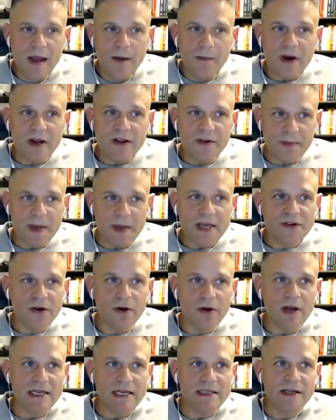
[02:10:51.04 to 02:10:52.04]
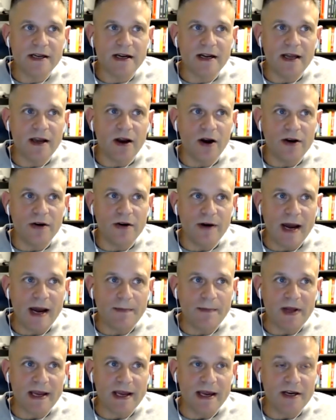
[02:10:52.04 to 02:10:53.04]
But it's based holistically on your
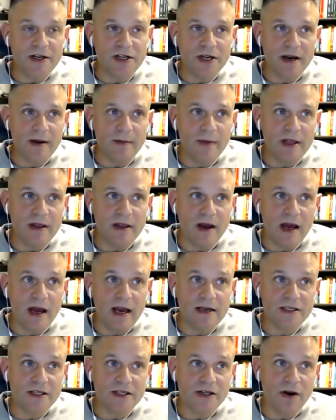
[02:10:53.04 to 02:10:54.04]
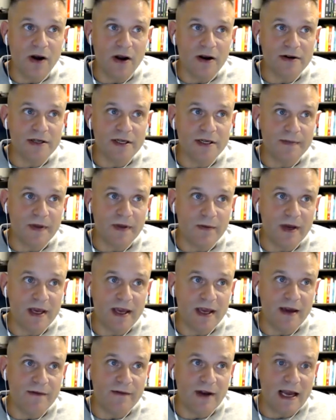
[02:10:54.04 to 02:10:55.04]
application. I mean, the highest scholarship that we
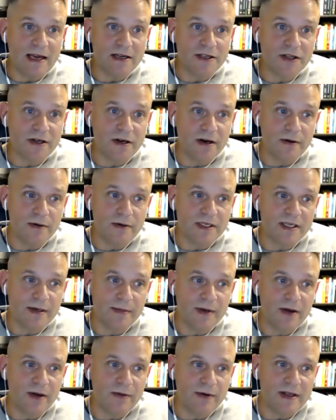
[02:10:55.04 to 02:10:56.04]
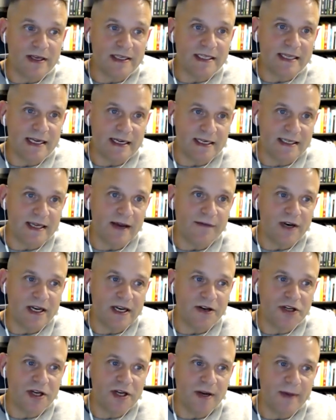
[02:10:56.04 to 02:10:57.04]
gave last year was somebody with a
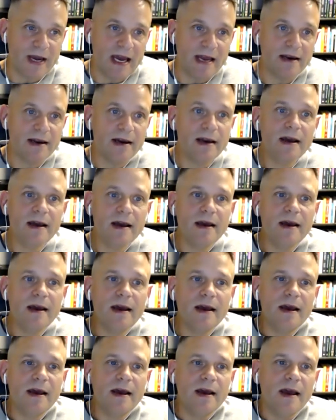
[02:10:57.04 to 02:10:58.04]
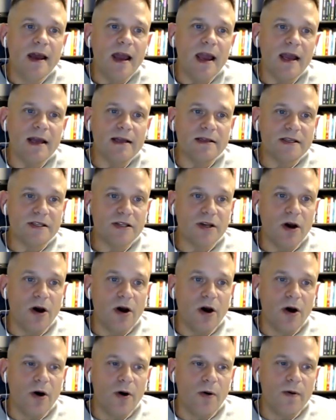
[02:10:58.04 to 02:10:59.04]
670 GMAT. And
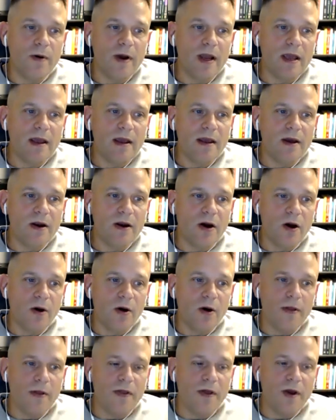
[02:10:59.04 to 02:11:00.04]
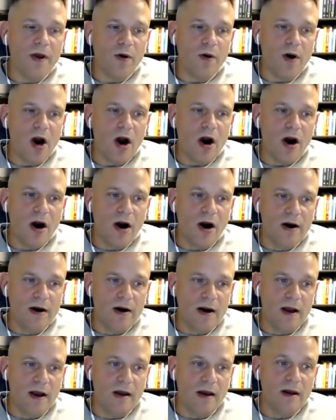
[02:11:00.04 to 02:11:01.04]
so, you know, there
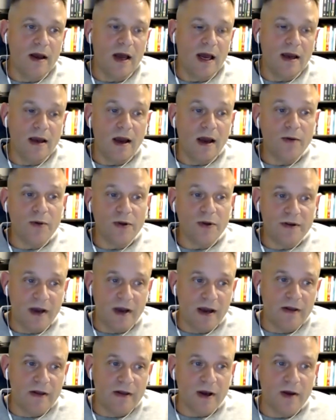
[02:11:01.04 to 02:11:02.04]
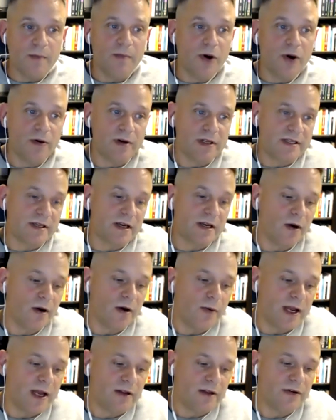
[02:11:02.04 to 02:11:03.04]
are, I, I will tell you the components that
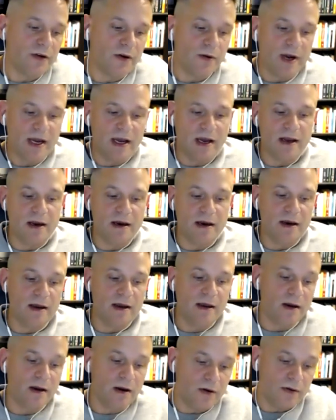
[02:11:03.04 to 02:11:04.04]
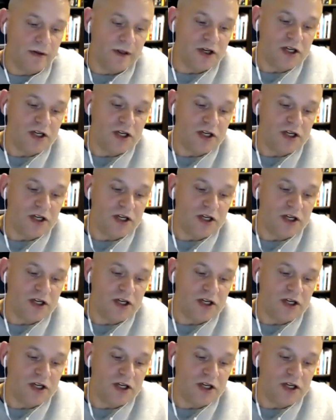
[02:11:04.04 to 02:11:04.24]
go into it. You know, the